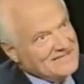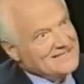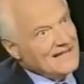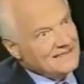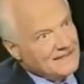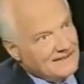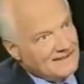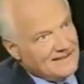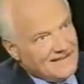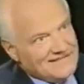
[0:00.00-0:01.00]
But it's nothing.
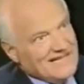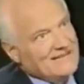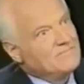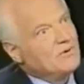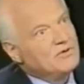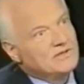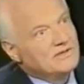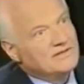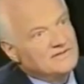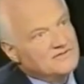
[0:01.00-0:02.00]
It's like
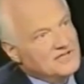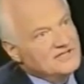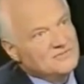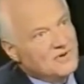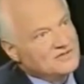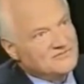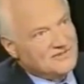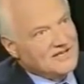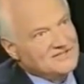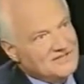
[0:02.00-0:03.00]
Portugal and Greece
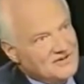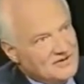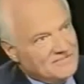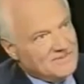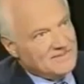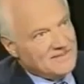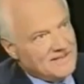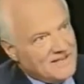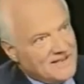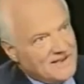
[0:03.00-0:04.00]
was for us in Europe.
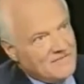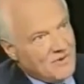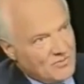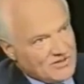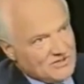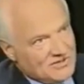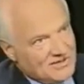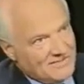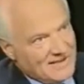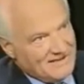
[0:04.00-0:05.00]
What we're
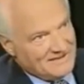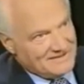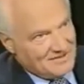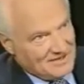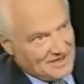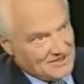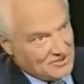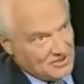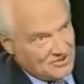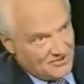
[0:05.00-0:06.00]
talking about in
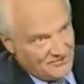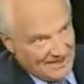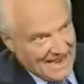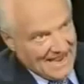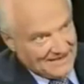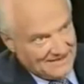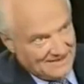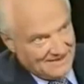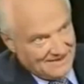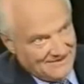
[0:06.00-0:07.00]
terms of
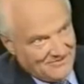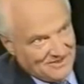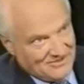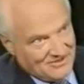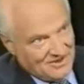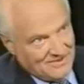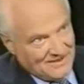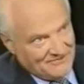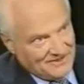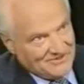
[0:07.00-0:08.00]
GATT, we're
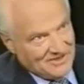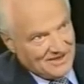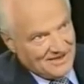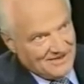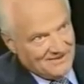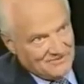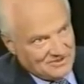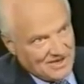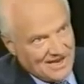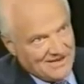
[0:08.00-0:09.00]
talking about a free trade area
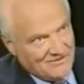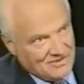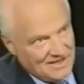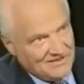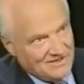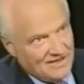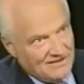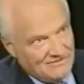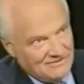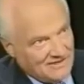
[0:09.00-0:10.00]
with China, with
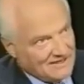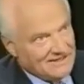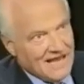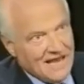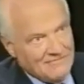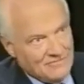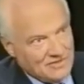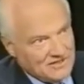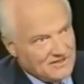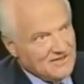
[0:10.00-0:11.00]
India, with
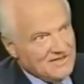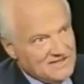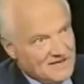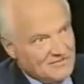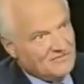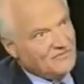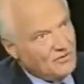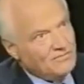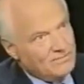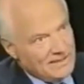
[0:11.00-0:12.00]
Vietnam, with Indonesia, with
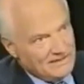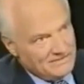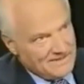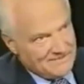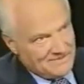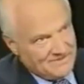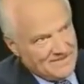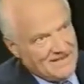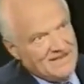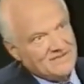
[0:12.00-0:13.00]
4 billion
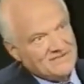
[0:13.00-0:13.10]
people.